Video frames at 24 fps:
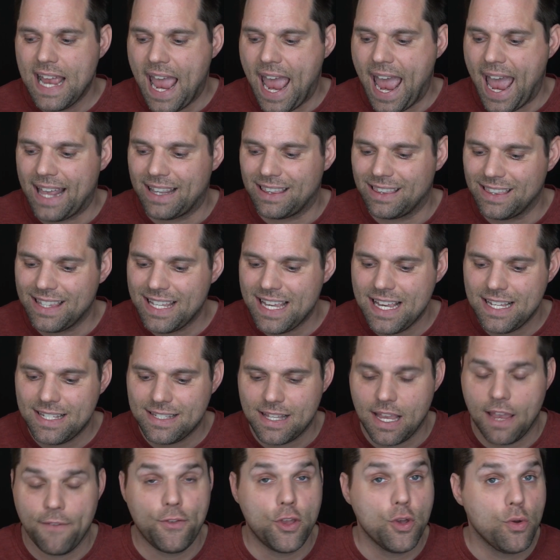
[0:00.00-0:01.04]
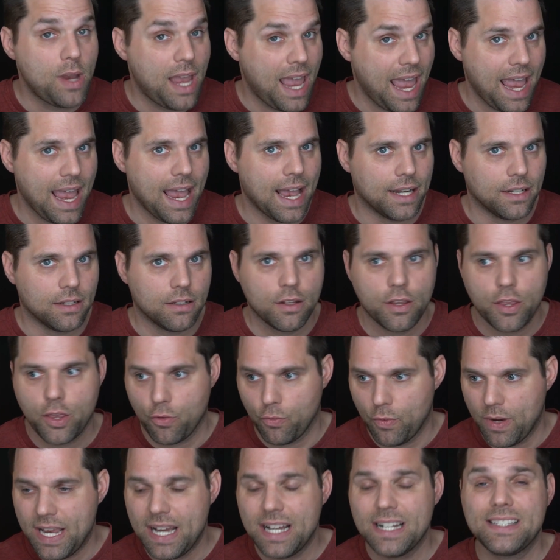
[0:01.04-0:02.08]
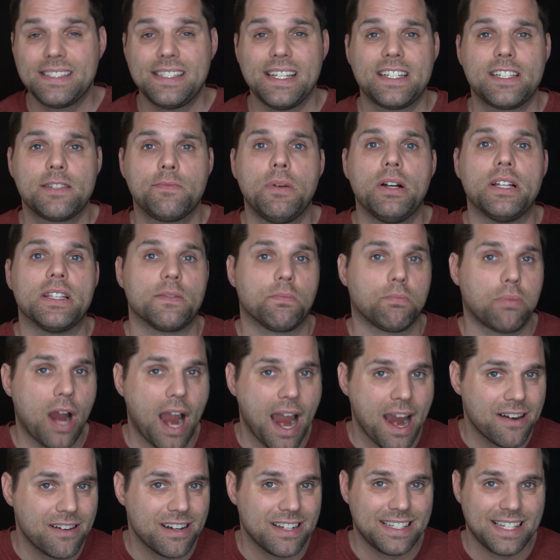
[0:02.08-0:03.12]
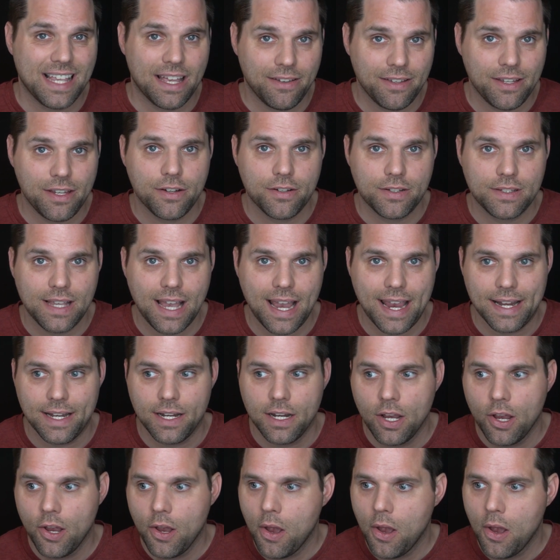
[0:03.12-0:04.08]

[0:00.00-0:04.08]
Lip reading: at least if you can, 3 to 6 months prior to selling your site,